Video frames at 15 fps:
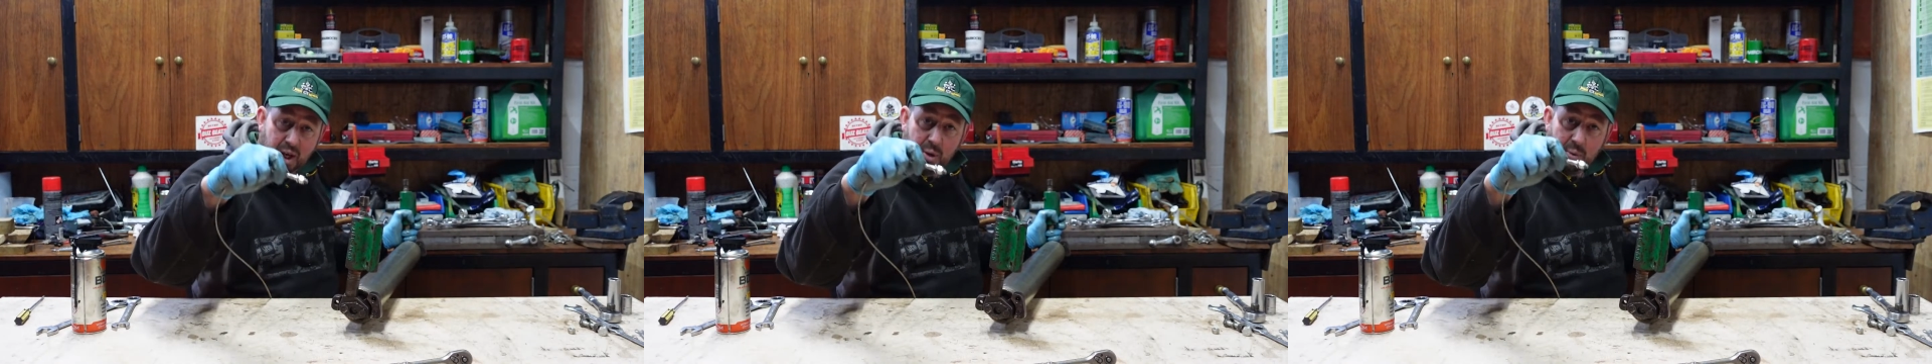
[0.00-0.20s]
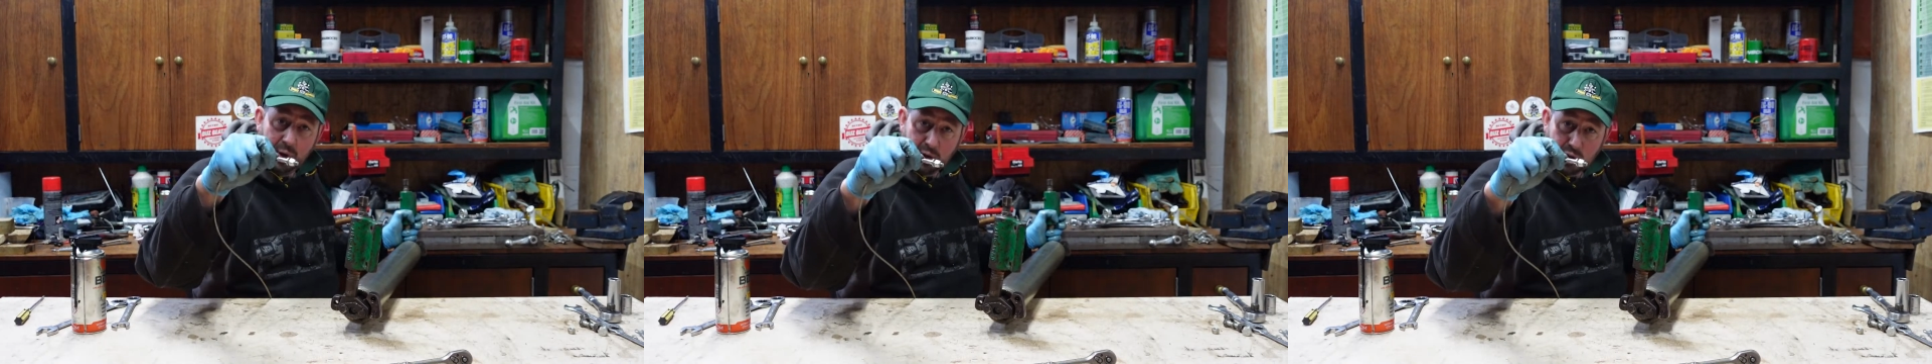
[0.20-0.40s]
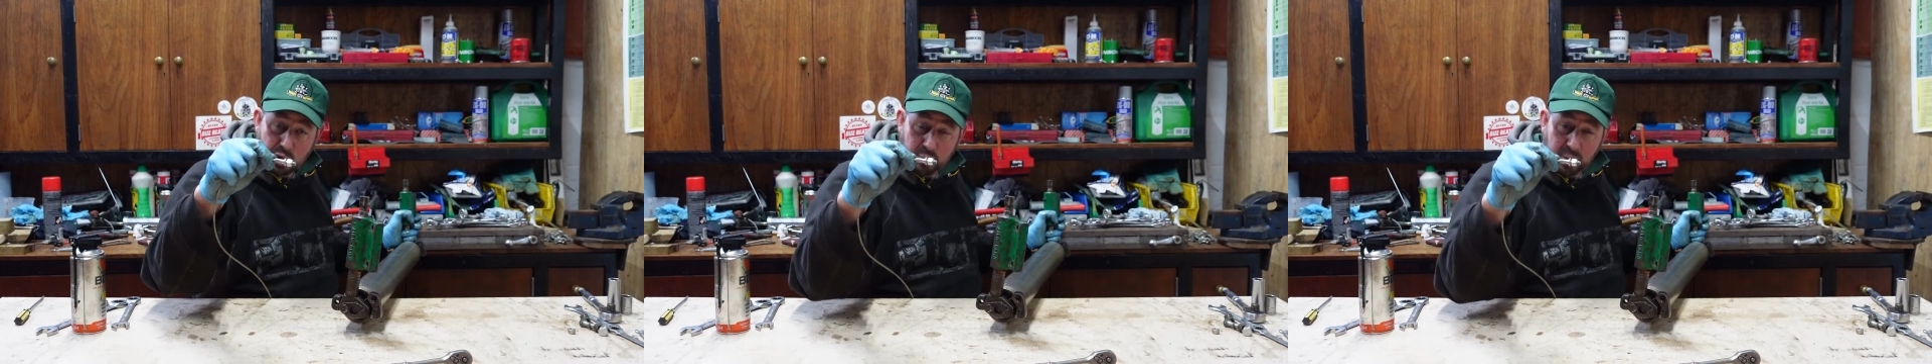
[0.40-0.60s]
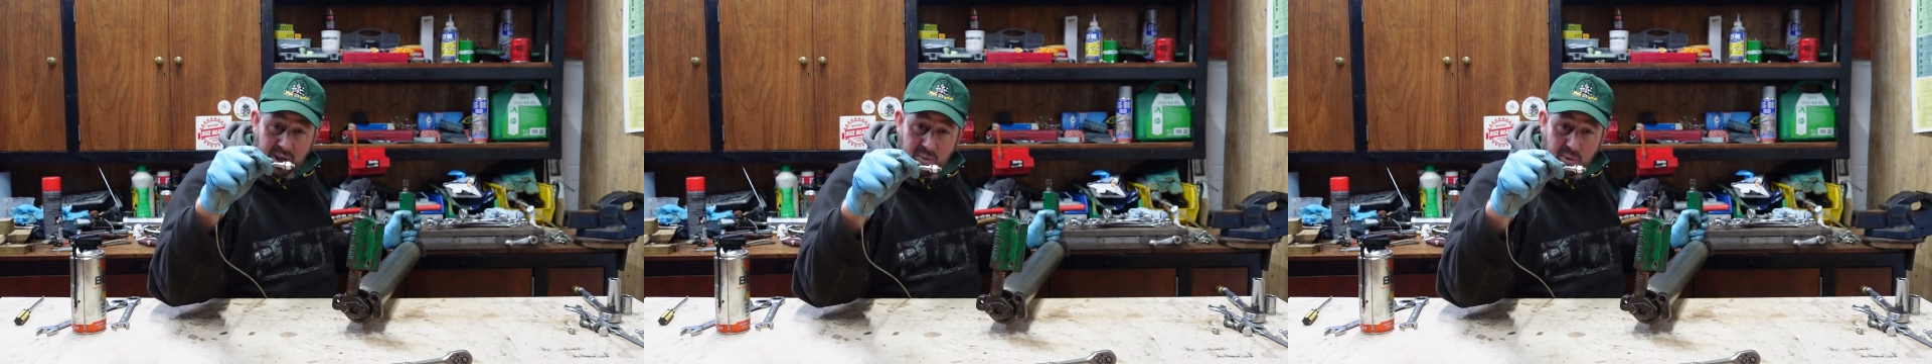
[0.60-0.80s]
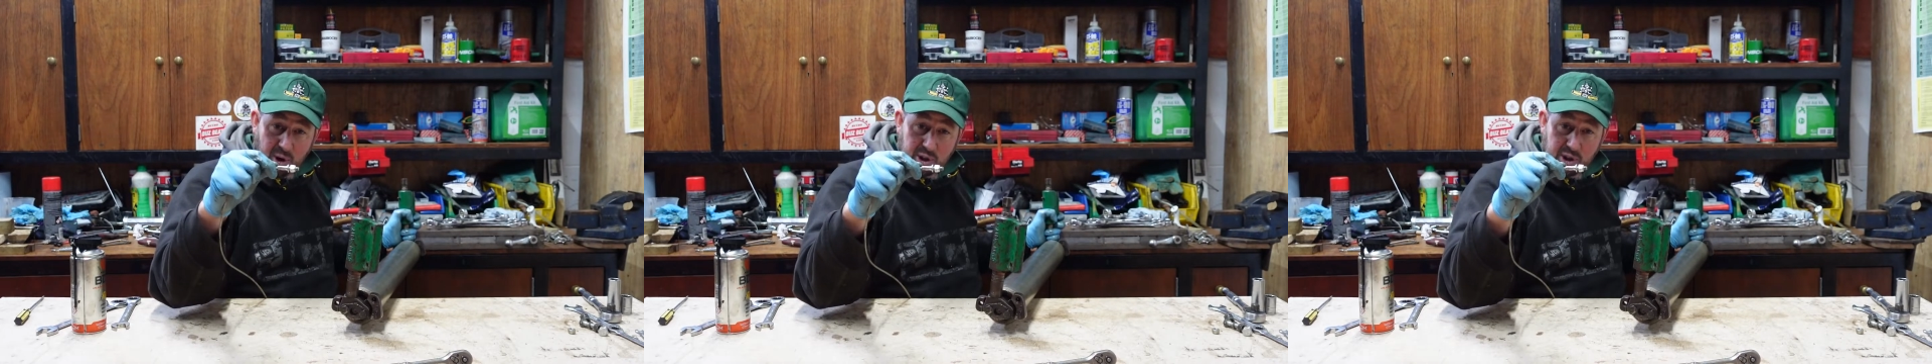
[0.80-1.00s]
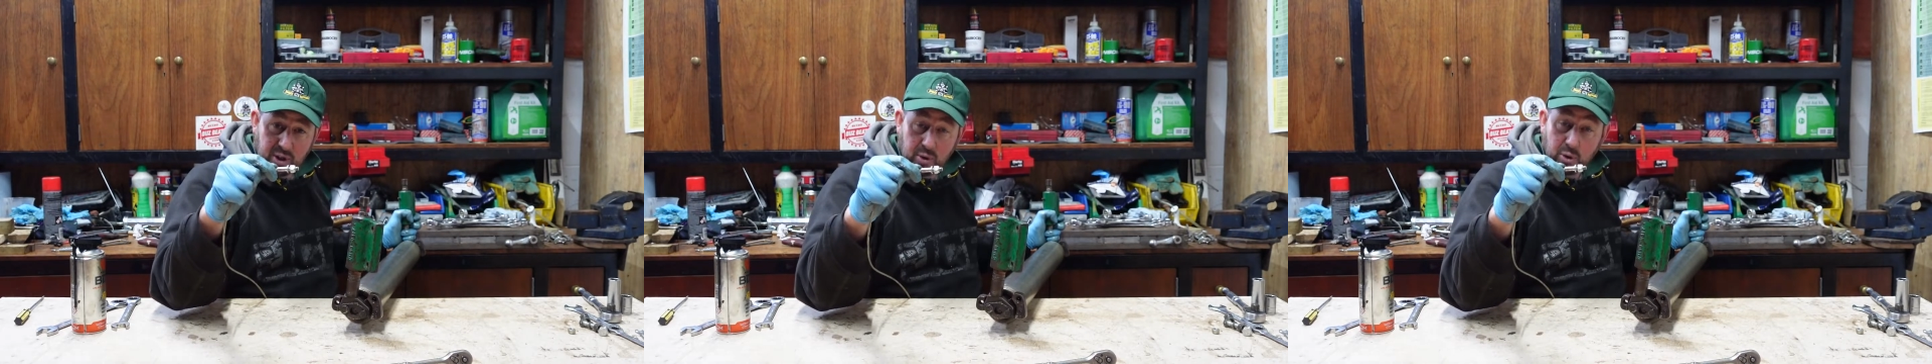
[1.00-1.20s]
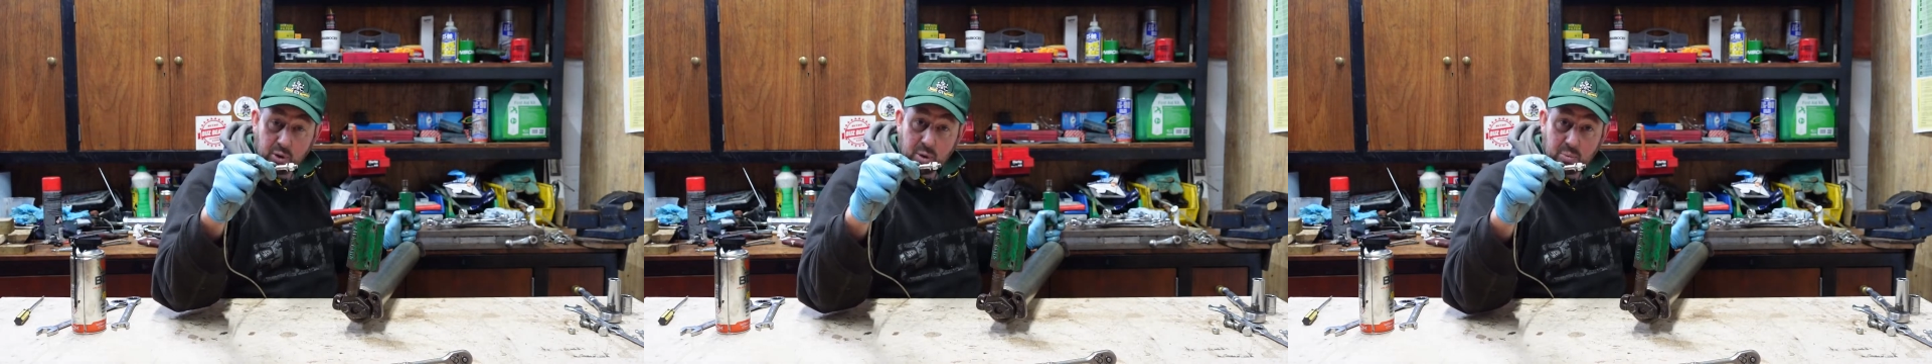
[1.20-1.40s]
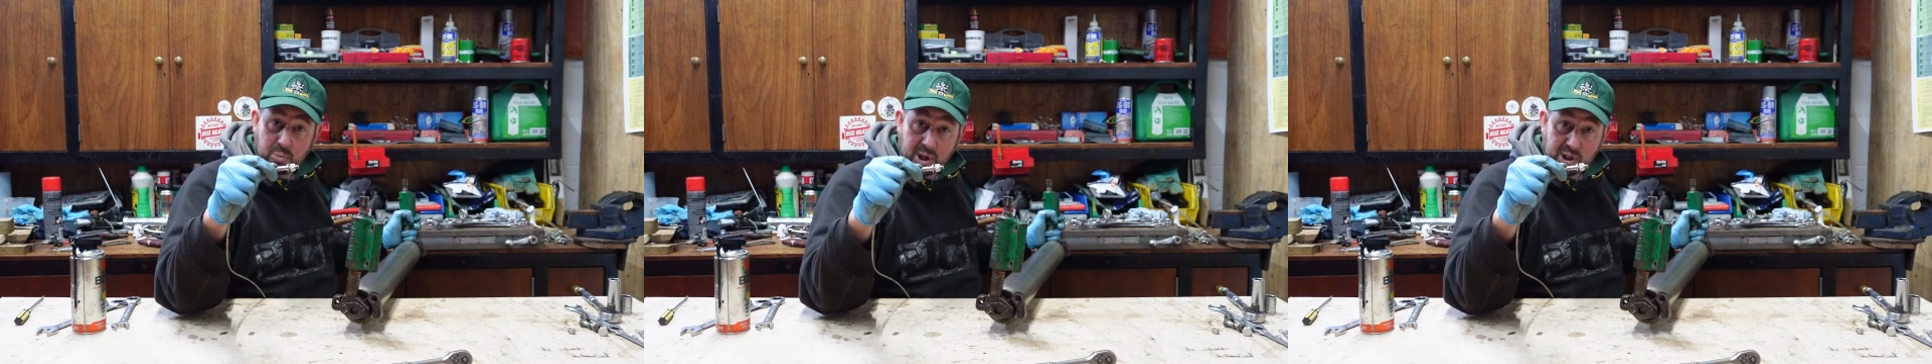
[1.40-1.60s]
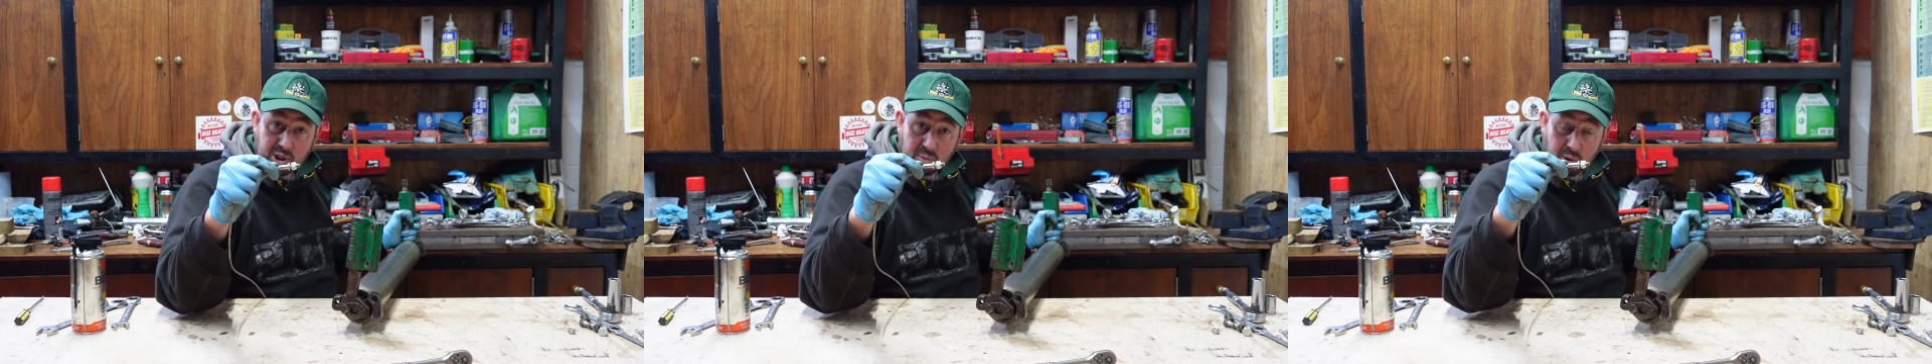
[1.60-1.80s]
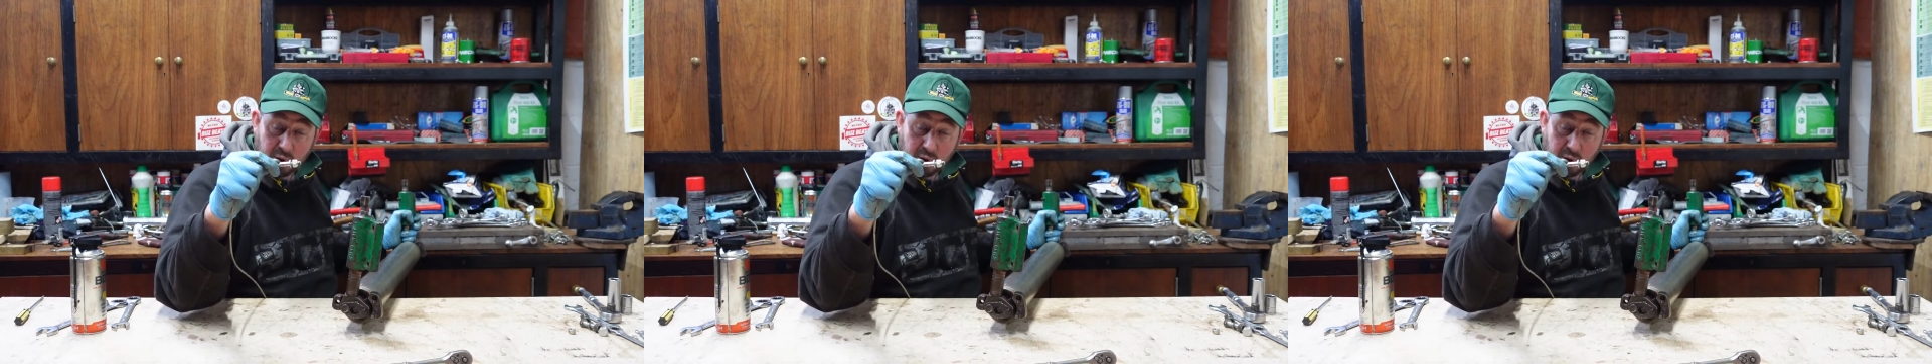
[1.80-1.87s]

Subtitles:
We've got a spring washer or compression